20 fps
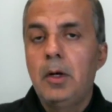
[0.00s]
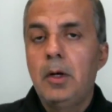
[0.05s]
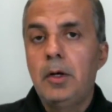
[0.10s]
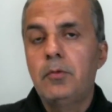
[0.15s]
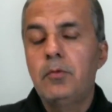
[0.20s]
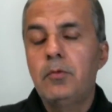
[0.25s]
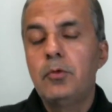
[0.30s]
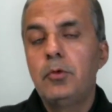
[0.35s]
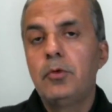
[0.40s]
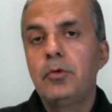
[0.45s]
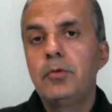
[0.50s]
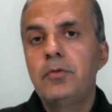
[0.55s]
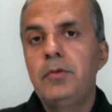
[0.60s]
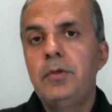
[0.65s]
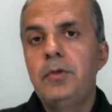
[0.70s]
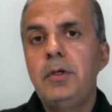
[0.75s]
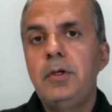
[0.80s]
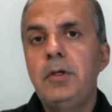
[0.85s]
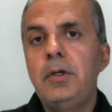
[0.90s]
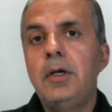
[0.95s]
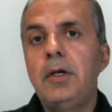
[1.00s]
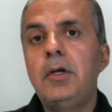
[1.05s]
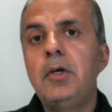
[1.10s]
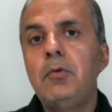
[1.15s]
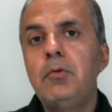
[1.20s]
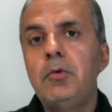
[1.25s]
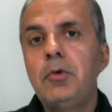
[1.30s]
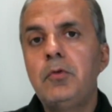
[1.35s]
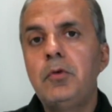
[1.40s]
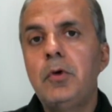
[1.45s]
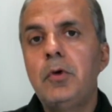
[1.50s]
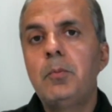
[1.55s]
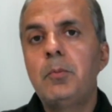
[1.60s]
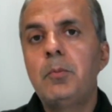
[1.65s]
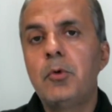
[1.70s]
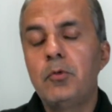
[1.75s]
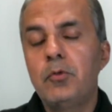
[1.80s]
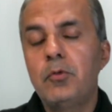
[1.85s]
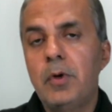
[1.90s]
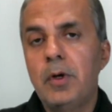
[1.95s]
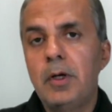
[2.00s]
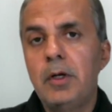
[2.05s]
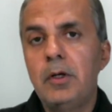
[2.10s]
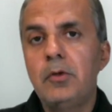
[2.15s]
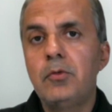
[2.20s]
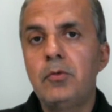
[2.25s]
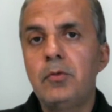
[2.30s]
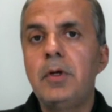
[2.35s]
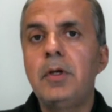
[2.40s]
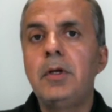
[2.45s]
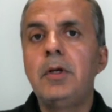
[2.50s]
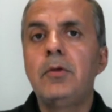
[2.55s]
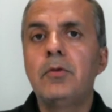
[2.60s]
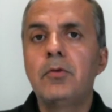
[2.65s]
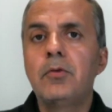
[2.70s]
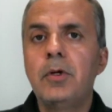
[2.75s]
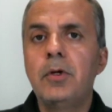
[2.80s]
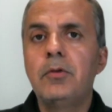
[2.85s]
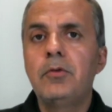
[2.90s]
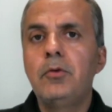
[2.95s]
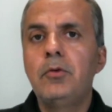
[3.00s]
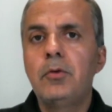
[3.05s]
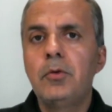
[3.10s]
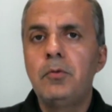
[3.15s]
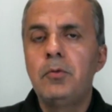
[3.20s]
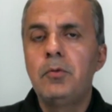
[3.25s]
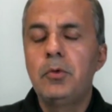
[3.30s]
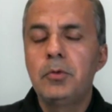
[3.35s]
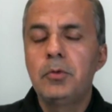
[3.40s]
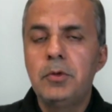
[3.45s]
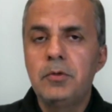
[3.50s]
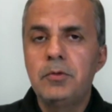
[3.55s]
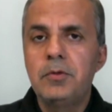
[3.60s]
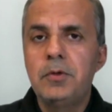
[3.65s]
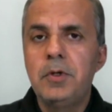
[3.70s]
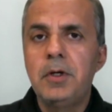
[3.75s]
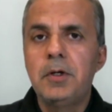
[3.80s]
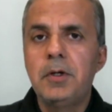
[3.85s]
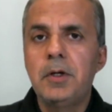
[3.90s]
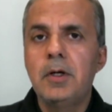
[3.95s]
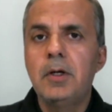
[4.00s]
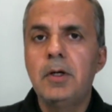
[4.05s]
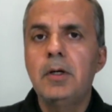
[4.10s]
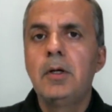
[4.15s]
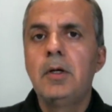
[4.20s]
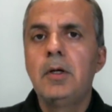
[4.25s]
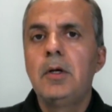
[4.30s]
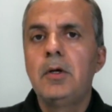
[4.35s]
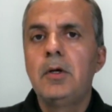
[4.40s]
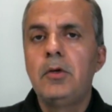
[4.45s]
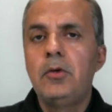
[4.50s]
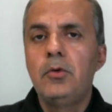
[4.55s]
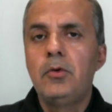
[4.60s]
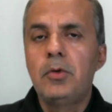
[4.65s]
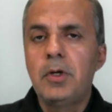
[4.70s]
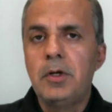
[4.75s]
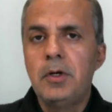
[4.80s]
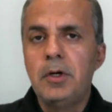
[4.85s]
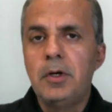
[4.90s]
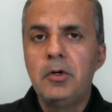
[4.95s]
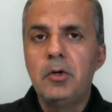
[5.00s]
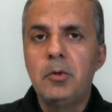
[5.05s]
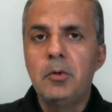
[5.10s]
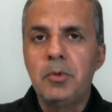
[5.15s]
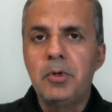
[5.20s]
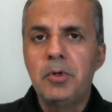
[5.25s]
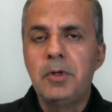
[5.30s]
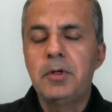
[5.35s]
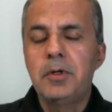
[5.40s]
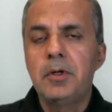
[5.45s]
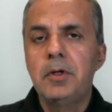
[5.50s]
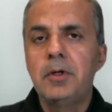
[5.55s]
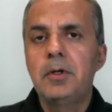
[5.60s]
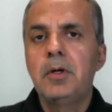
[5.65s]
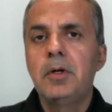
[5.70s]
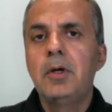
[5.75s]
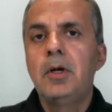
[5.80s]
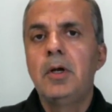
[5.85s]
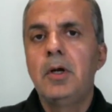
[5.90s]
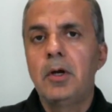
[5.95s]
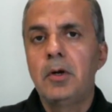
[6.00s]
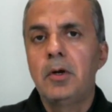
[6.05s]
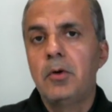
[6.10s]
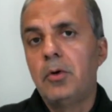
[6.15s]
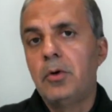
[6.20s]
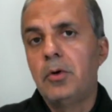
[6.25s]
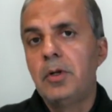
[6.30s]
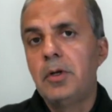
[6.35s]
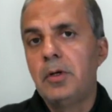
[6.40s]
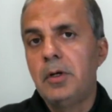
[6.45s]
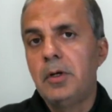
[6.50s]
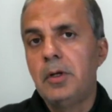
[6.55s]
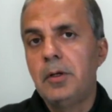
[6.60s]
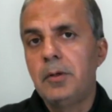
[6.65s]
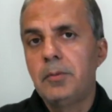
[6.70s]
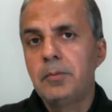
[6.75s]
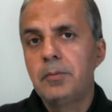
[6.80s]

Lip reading: And of course, the individual profiles vary. So as you review this data, you can interpret it accordingly.